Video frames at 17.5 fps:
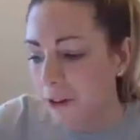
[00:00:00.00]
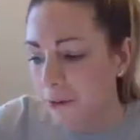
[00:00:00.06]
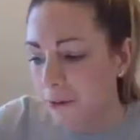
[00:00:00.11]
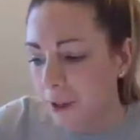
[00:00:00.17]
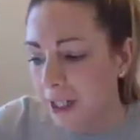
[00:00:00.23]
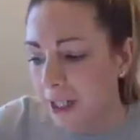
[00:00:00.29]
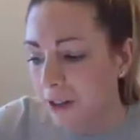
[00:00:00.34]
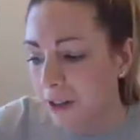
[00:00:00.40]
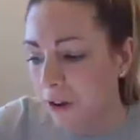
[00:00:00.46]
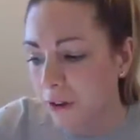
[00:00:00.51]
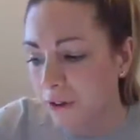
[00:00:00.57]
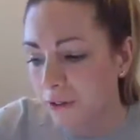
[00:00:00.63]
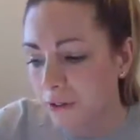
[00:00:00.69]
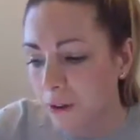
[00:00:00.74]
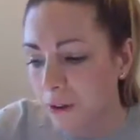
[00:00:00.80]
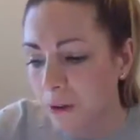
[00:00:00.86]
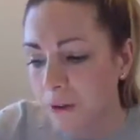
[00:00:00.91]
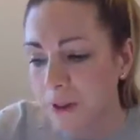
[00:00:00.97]
3 or
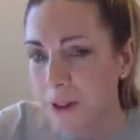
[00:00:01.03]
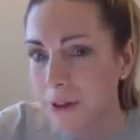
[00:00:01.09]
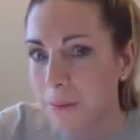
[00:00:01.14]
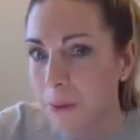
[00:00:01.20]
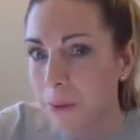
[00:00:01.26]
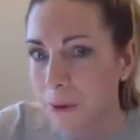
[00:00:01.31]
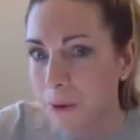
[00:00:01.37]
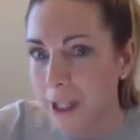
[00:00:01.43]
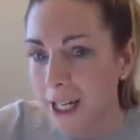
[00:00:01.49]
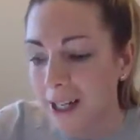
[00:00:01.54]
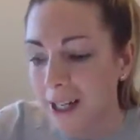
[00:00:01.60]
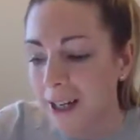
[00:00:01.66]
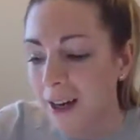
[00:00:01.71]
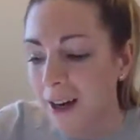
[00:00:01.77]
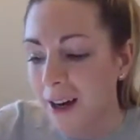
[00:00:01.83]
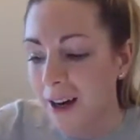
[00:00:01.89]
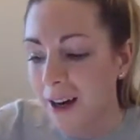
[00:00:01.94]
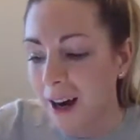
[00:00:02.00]
4 in the morning